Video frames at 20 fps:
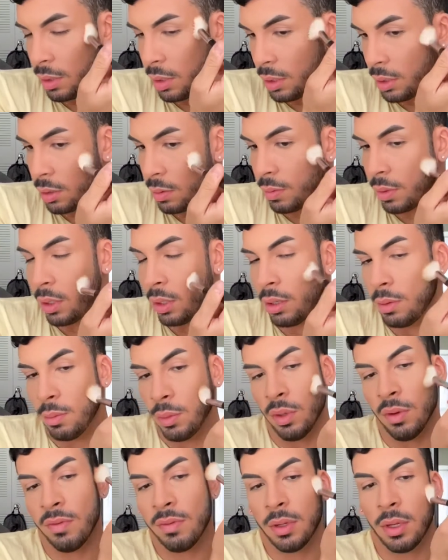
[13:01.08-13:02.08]
just wanting to
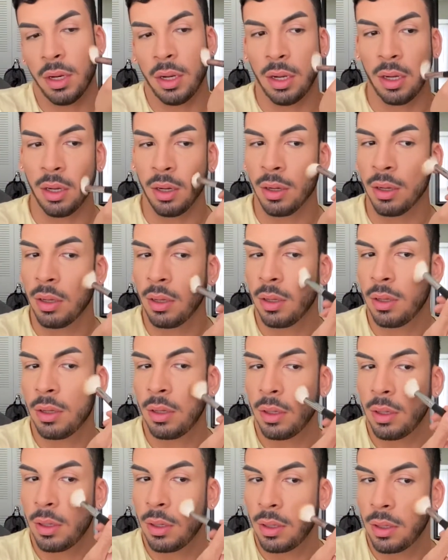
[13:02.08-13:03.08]
move today
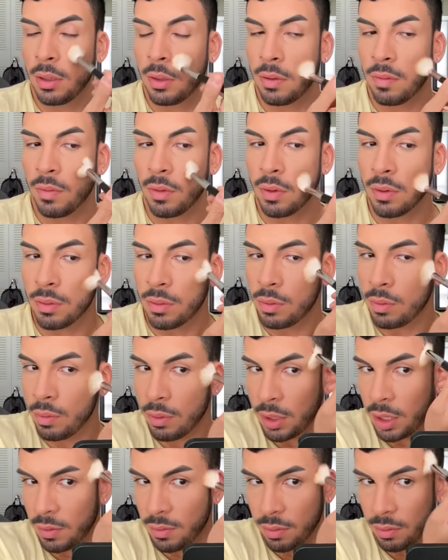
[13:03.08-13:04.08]
for
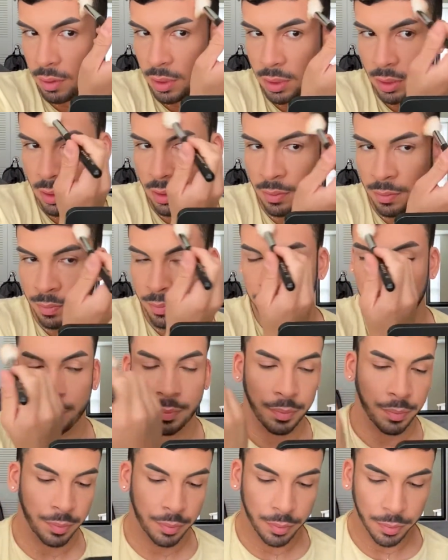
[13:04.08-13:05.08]
whatever reason.
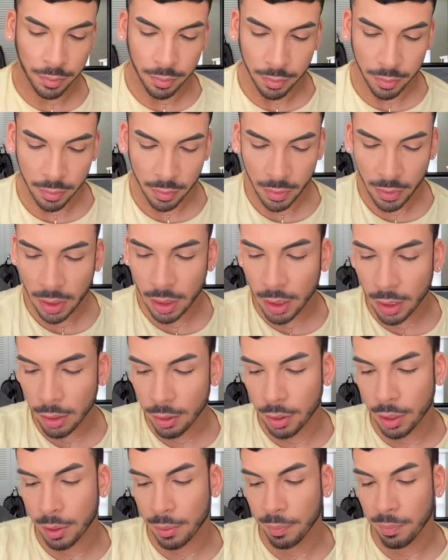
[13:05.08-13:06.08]

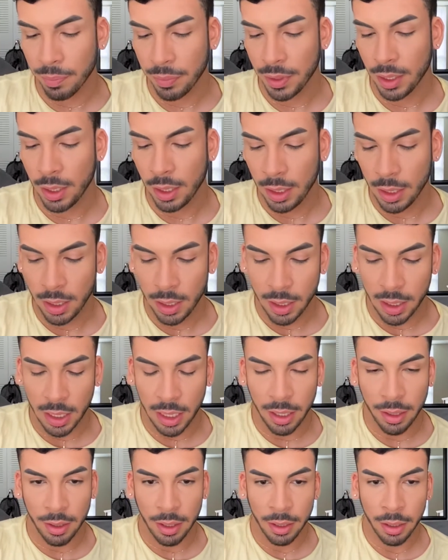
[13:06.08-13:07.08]
Okay, I
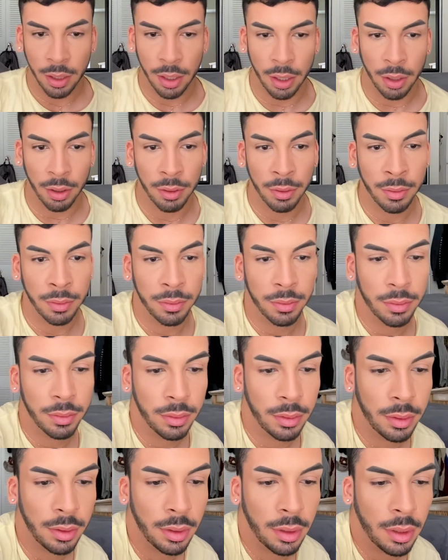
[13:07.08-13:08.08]
then go
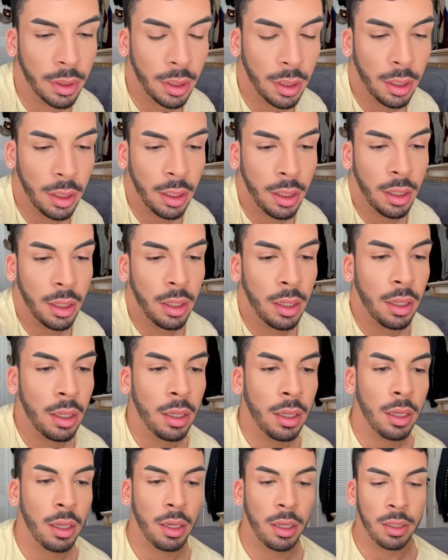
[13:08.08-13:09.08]

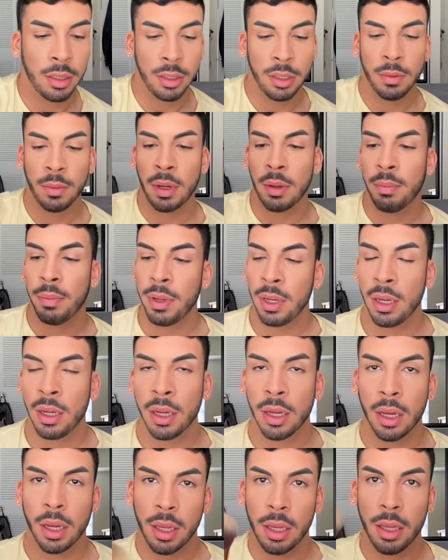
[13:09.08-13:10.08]
into my
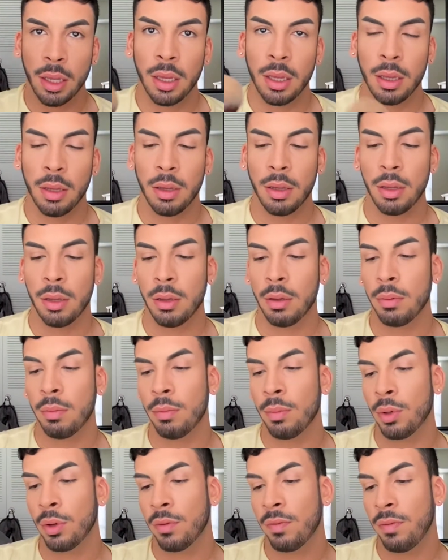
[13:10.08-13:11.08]
big
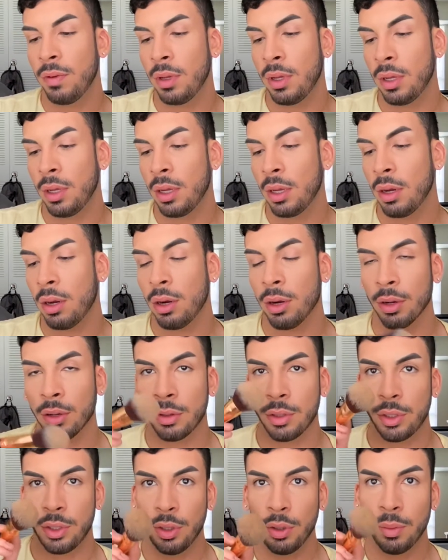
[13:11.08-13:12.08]
Morphe
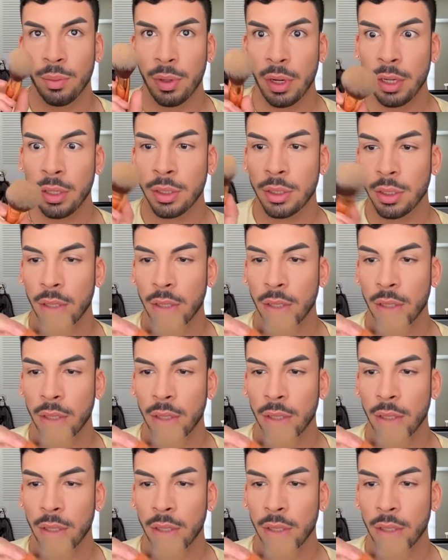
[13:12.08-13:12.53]
R2 brush,